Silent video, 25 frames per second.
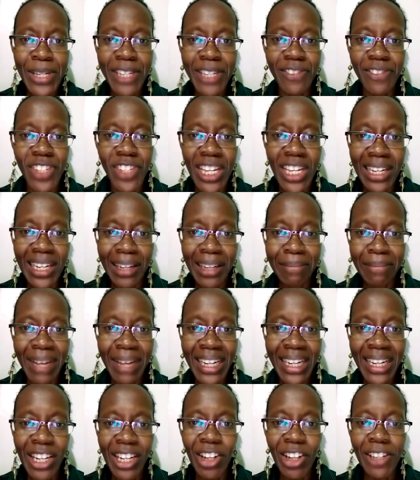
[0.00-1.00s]

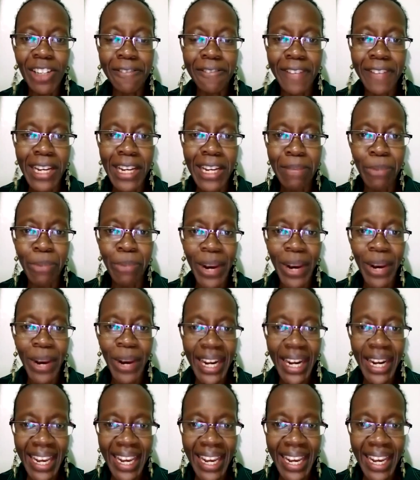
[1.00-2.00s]
gentleman called Philip
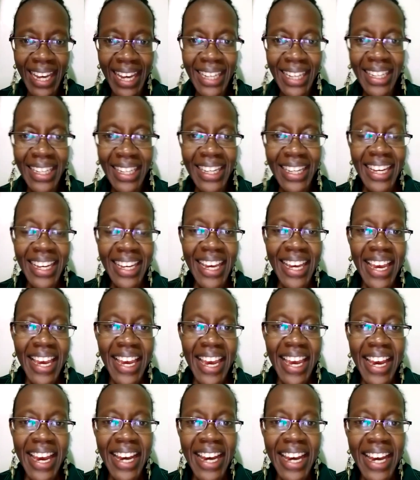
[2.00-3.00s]
Wainaina.
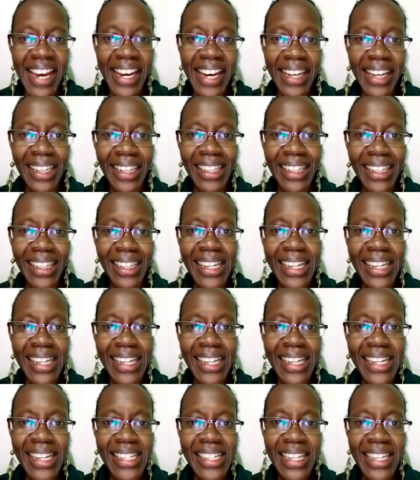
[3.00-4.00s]

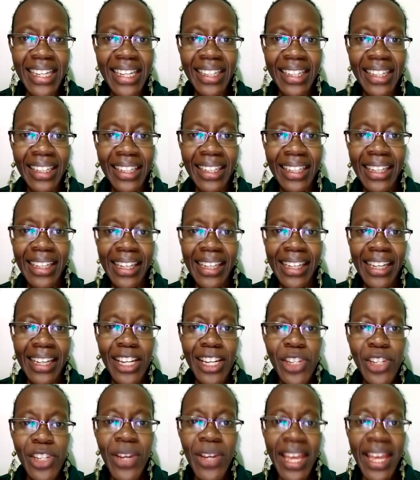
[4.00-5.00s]
And
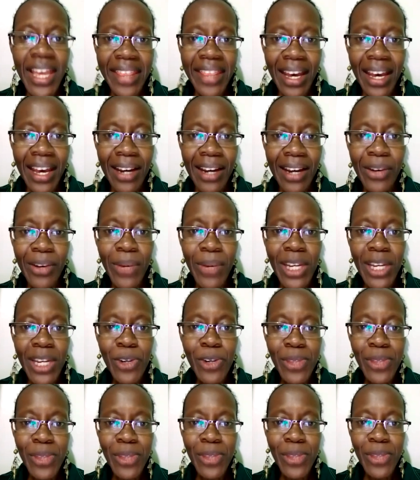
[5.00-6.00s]
together we
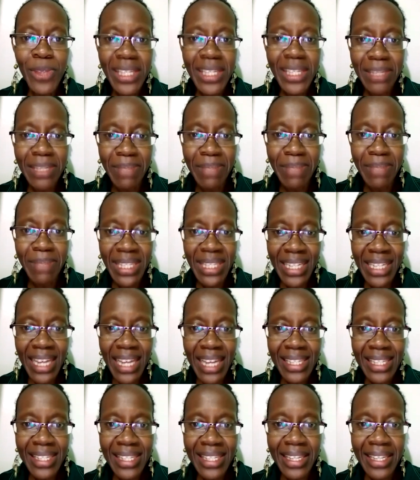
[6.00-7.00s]
do this
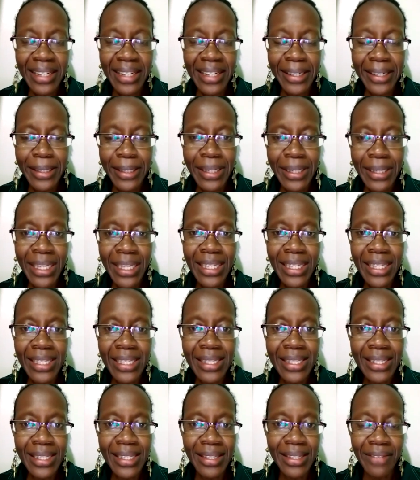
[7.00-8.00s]
business.
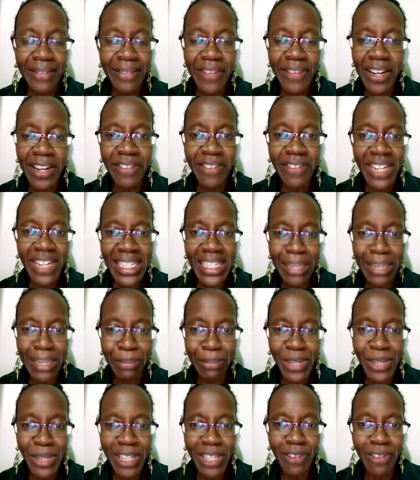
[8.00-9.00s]
He's very, very
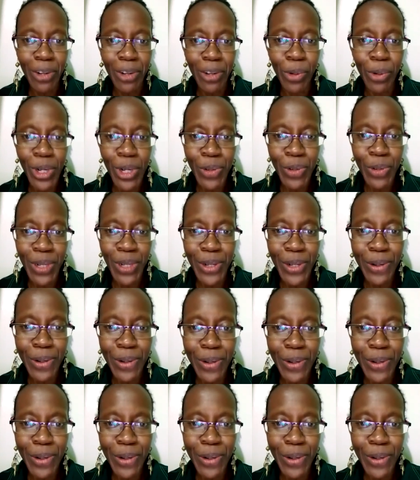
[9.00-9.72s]
supportive in what we do.